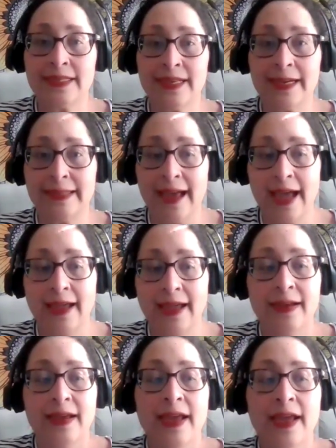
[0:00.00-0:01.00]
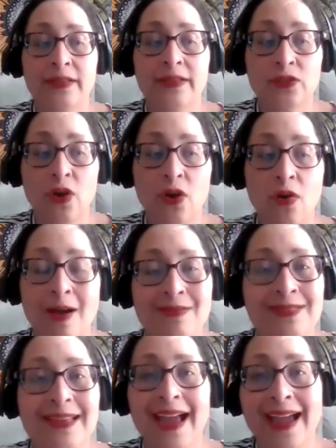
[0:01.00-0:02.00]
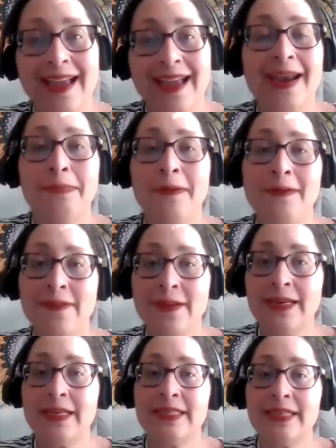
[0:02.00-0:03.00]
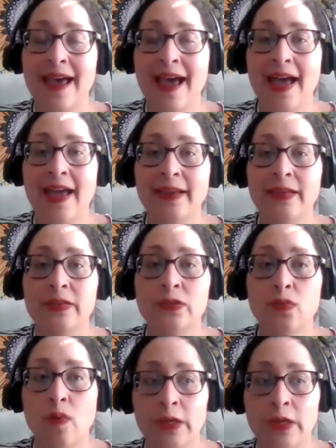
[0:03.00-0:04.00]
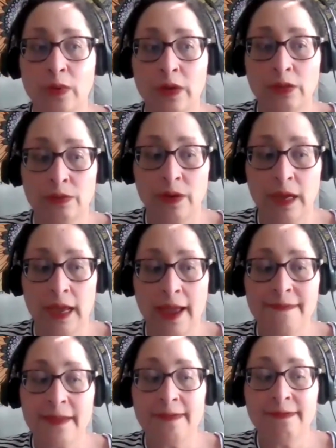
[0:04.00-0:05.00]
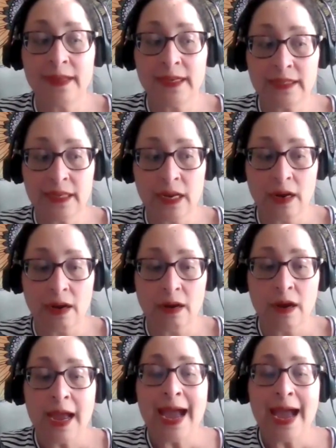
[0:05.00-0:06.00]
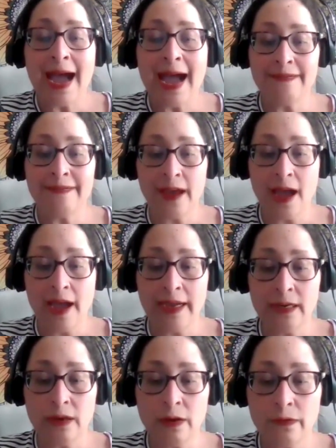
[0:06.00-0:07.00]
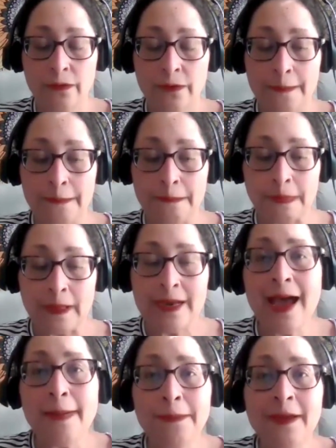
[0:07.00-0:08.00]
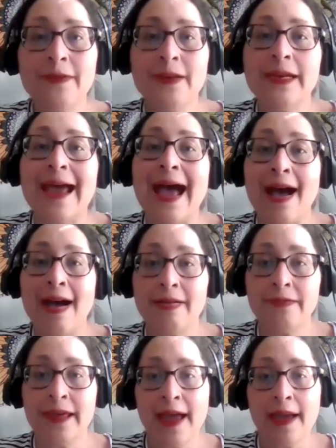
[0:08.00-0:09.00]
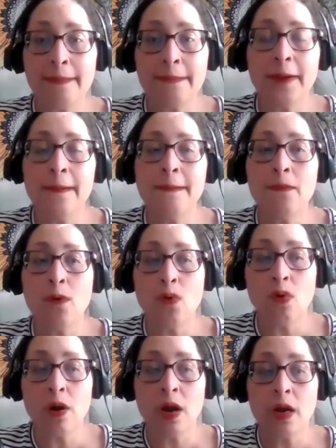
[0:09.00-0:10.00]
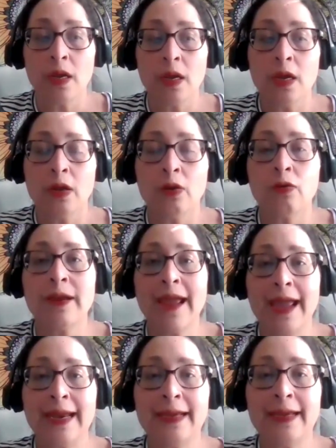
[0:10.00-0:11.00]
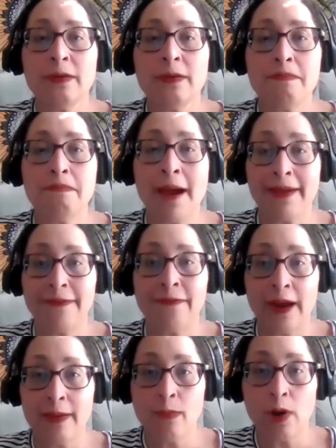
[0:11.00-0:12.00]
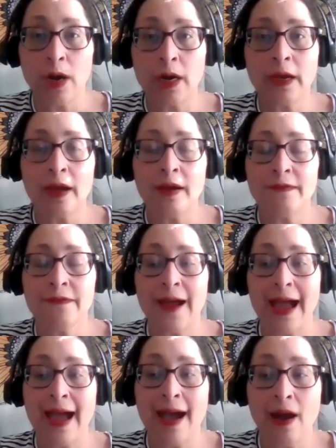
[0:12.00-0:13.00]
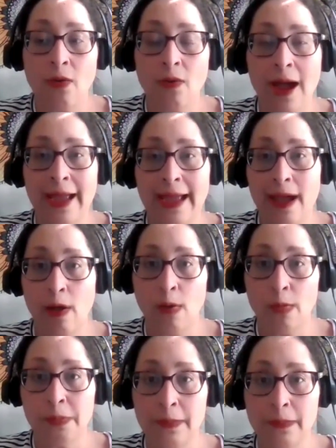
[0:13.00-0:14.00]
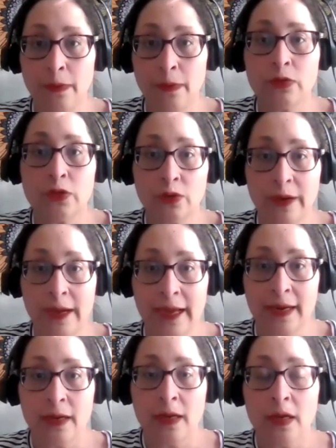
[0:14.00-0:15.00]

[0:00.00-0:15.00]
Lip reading: like that. And so I was like, I kind of pivoted it to that in 2023. And then this year, I've kind of not pivoted out of that, but more creating my framework of how I help people do it.